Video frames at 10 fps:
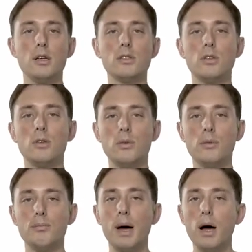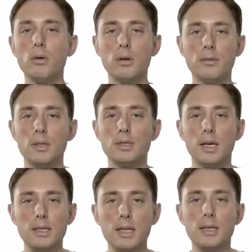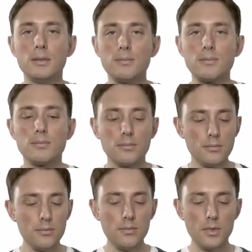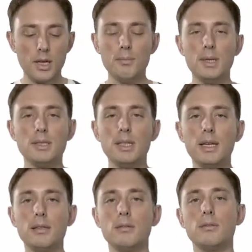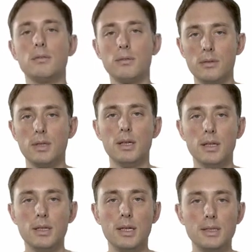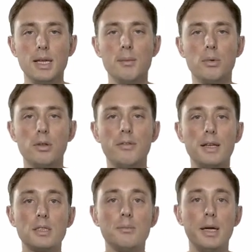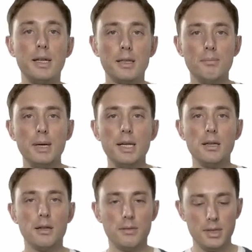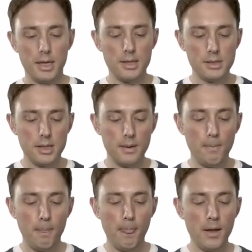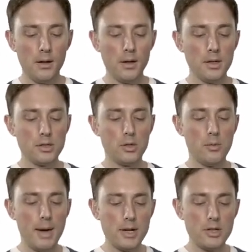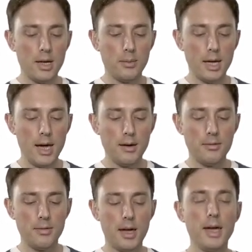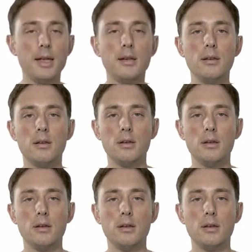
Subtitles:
So the power of this idea can be seen in the example of estimating the median of a data set. So imagine that we have n